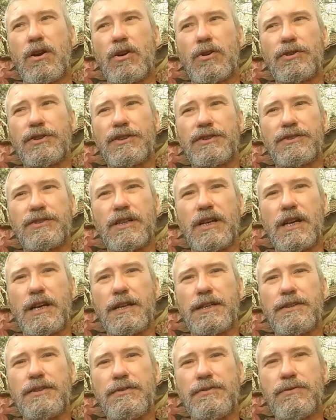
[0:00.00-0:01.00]
are
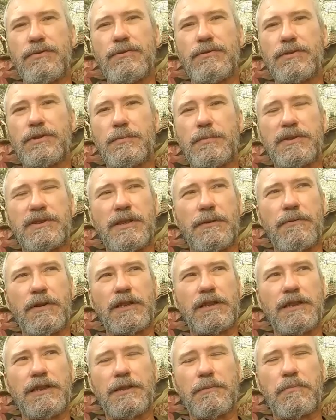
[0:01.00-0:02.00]
designed to
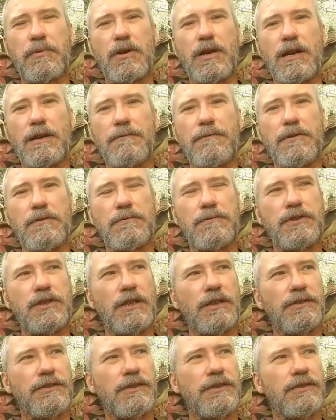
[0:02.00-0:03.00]
specifically deprive you of
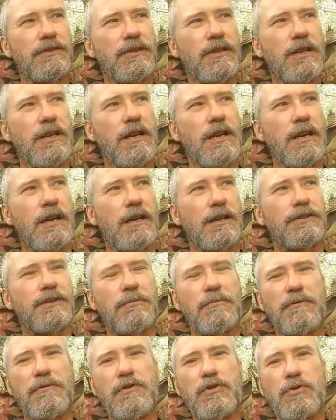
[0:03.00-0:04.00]
justice. Uh,
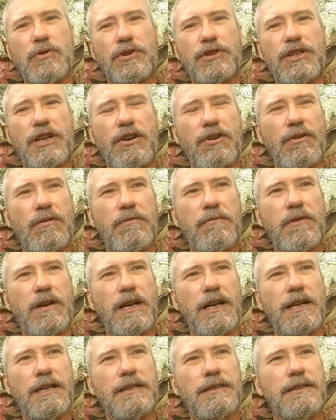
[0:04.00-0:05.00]
some of you are
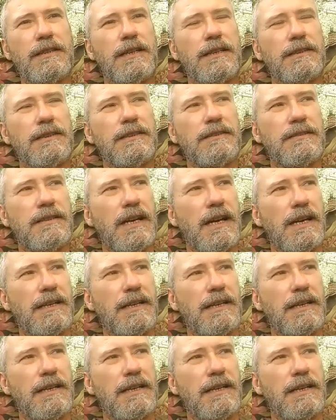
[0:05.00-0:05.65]
terrified that these